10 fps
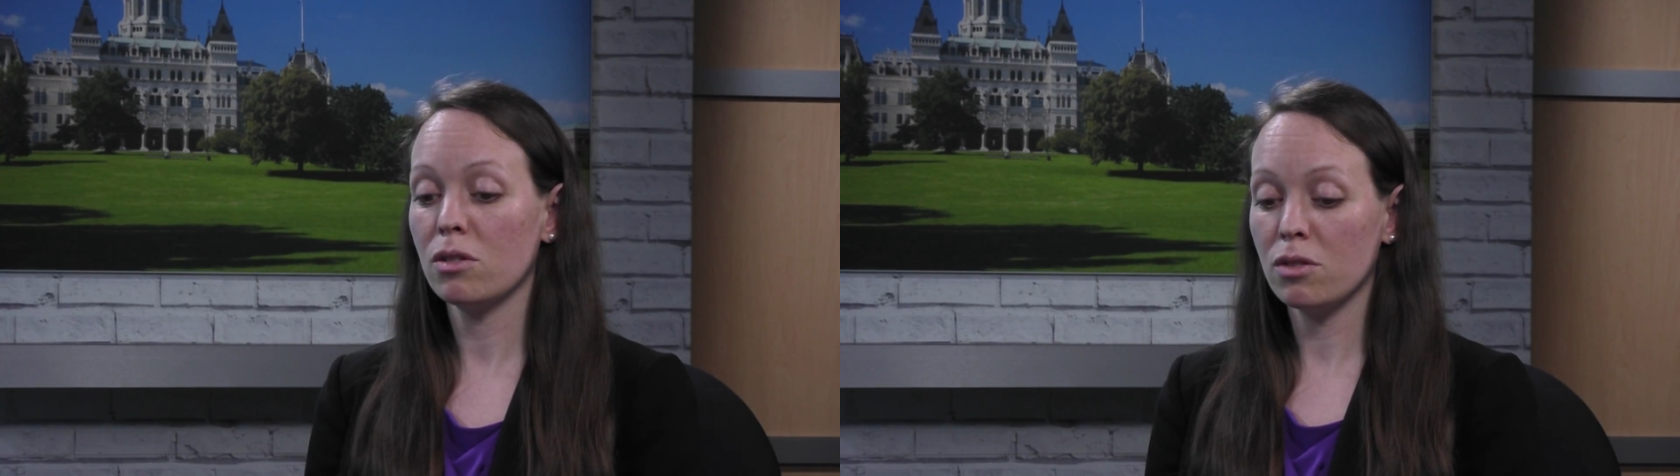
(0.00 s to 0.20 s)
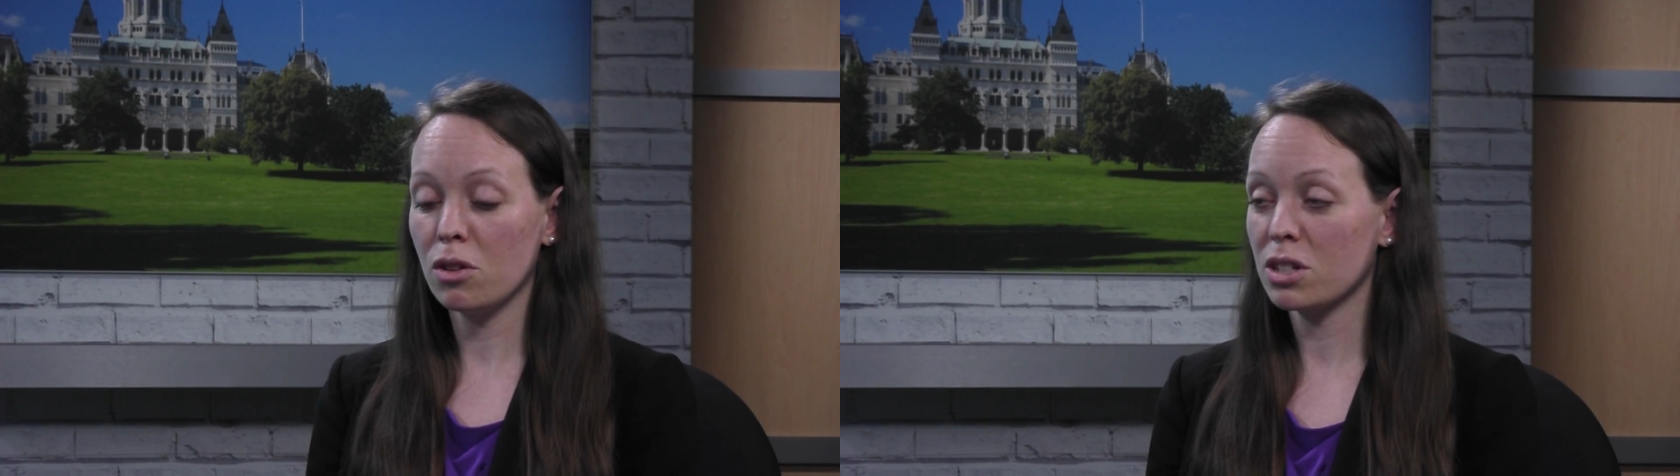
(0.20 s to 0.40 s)

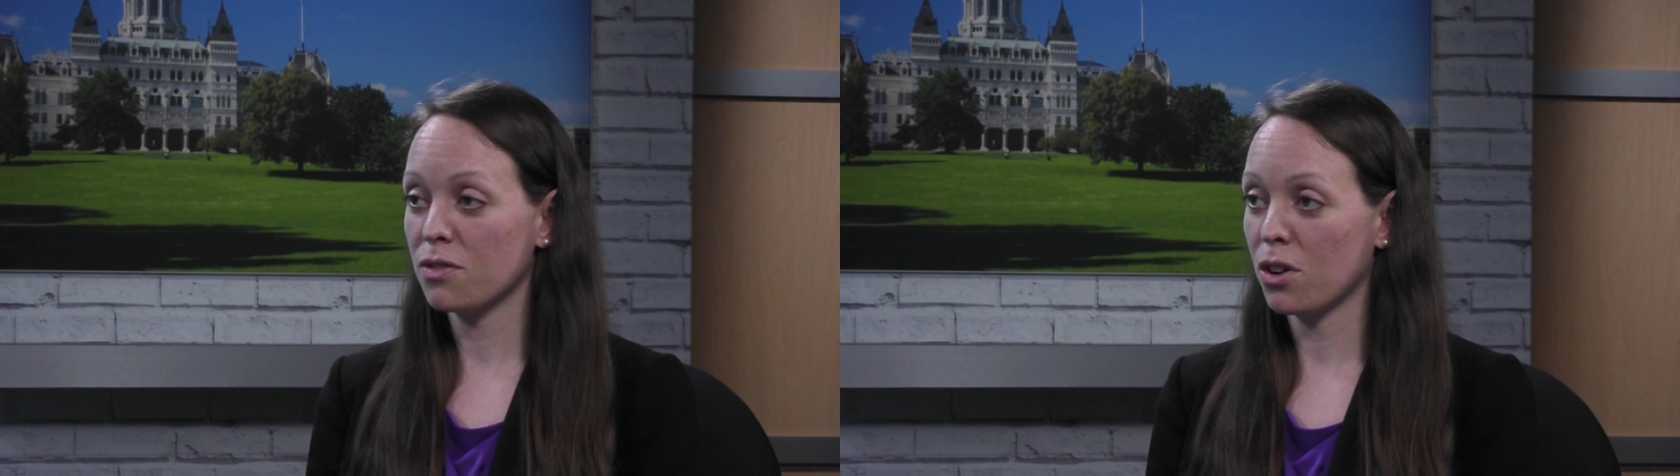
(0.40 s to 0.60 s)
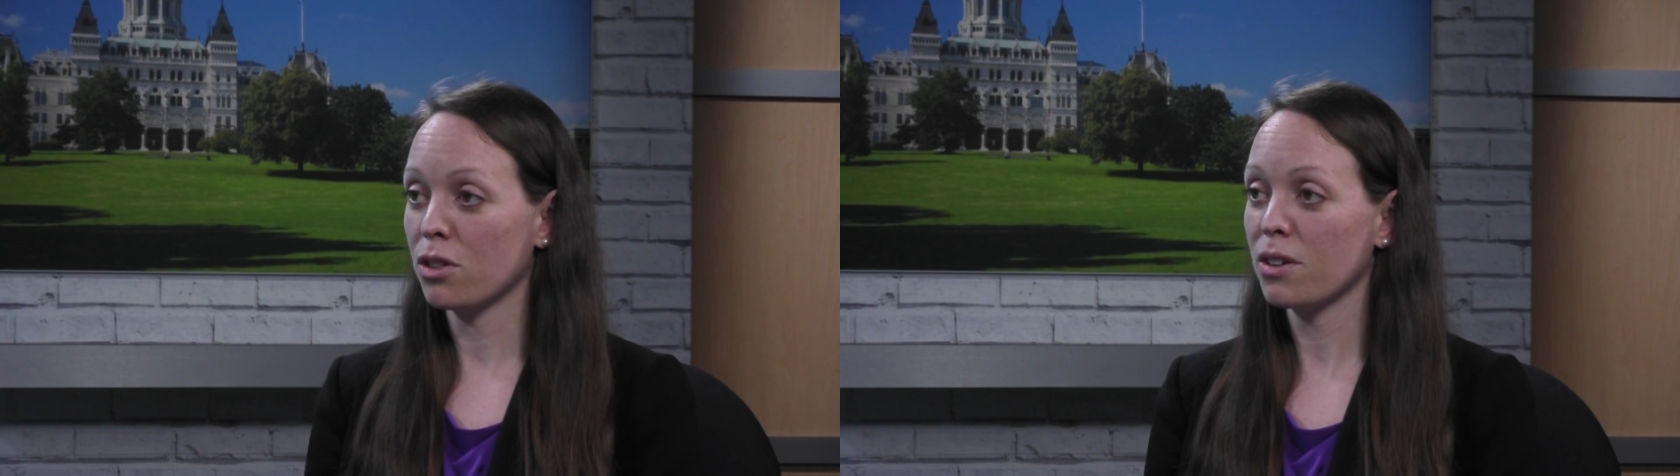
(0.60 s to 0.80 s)
looks
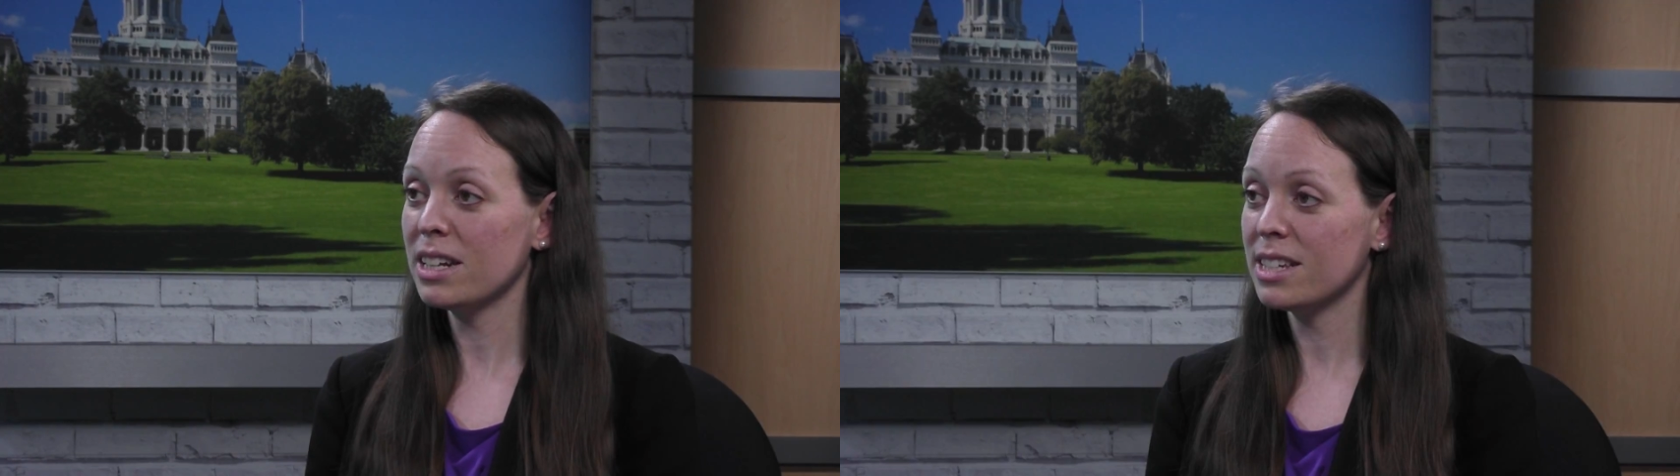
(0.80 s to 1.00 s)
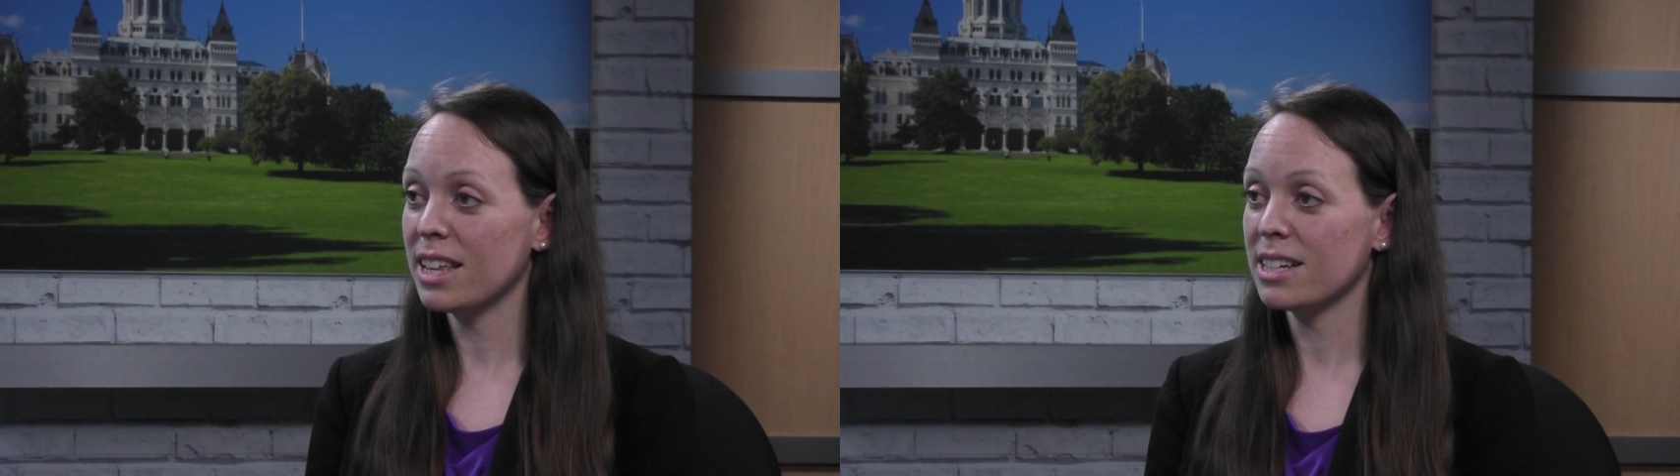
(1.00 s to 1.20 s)
further
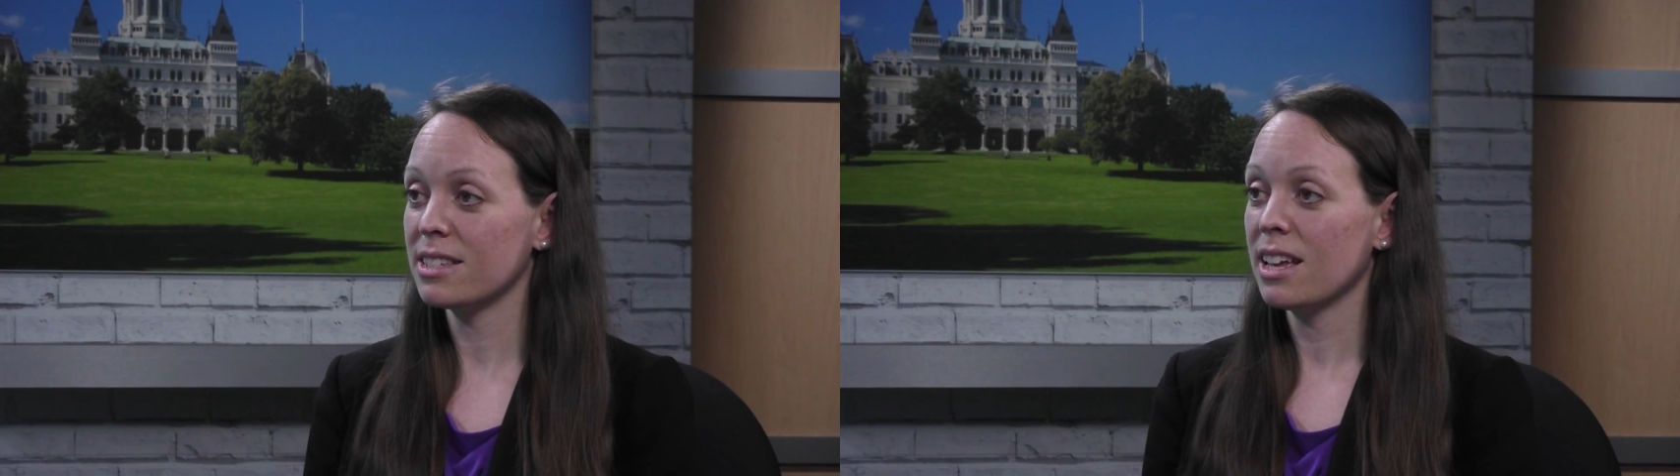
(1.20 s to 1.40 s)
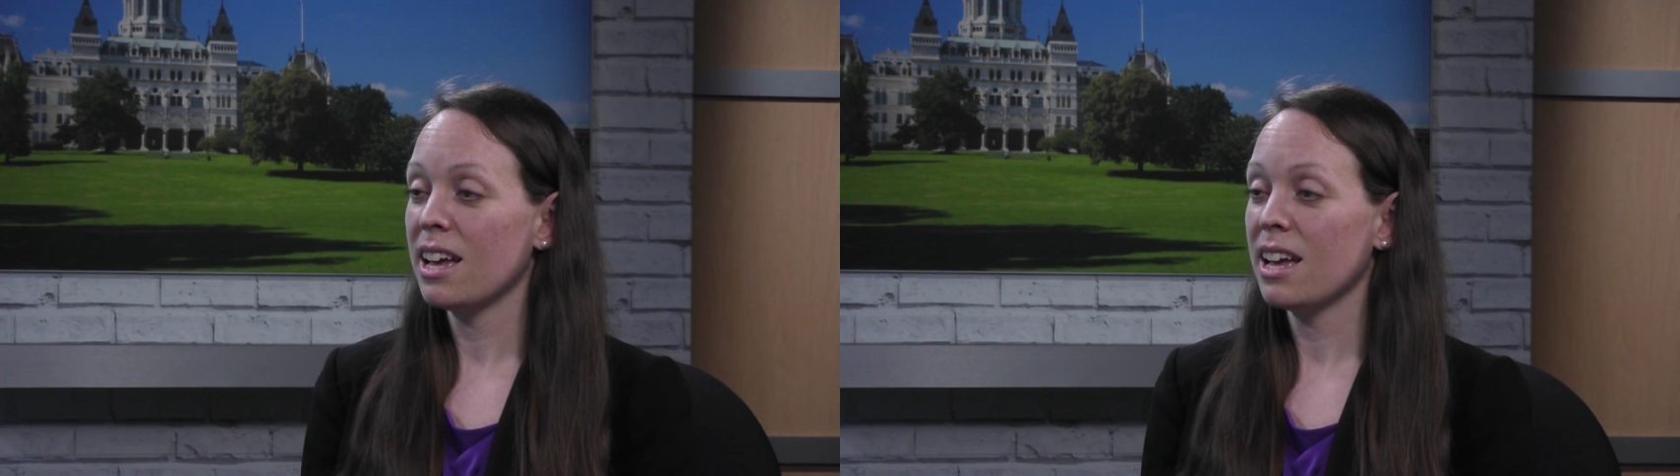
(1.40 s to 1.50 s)
into this